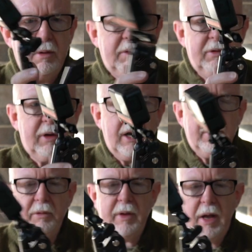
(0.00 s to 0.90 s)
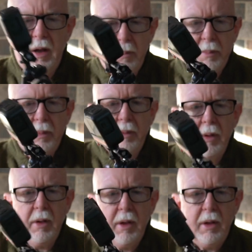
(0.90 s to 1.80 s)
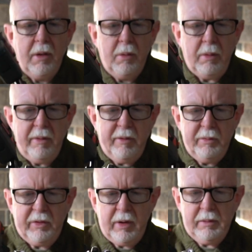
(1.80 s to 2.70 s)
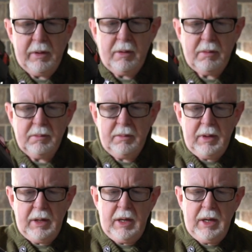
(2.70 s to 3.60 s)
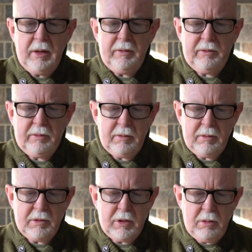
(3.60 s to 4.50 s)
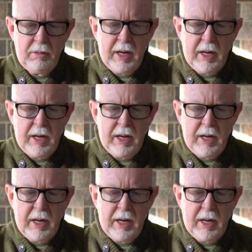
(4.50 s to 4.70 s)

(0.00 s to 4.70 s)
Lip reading: Just close that up. What we've also got is two